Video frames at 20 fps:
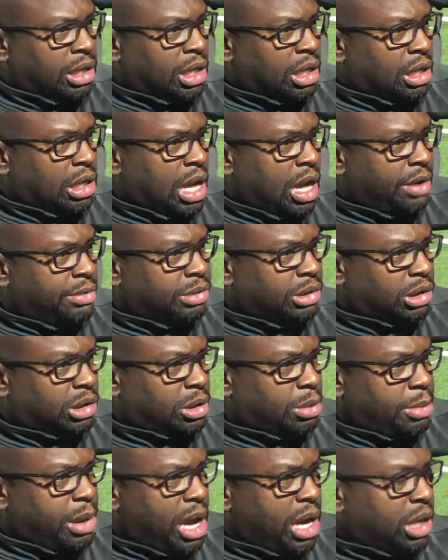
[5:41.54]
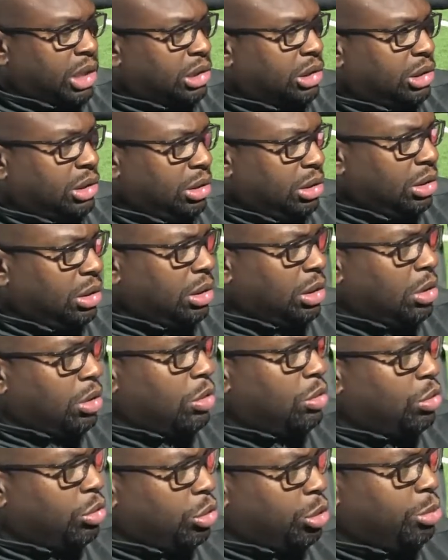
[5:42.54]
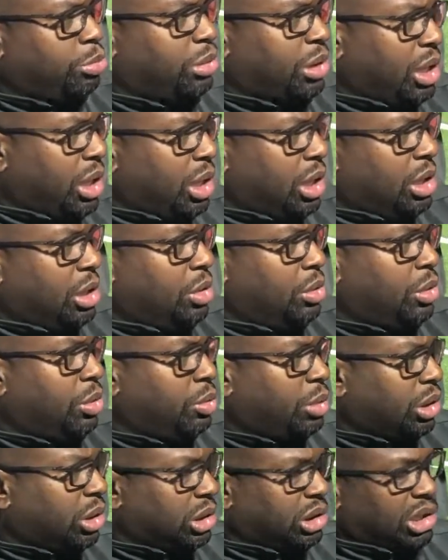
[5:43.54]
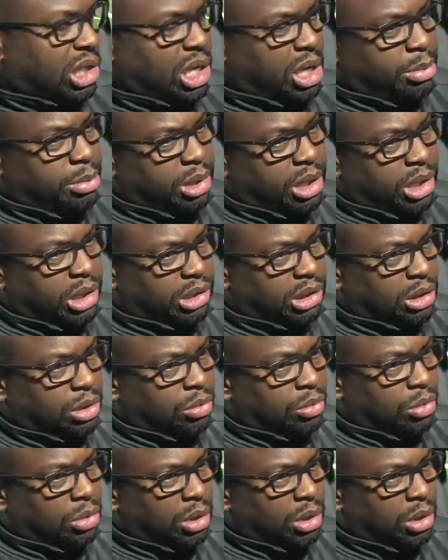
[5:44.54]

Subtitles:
I think a lot of the schematics, you know, who you're playing and what the scheme is, and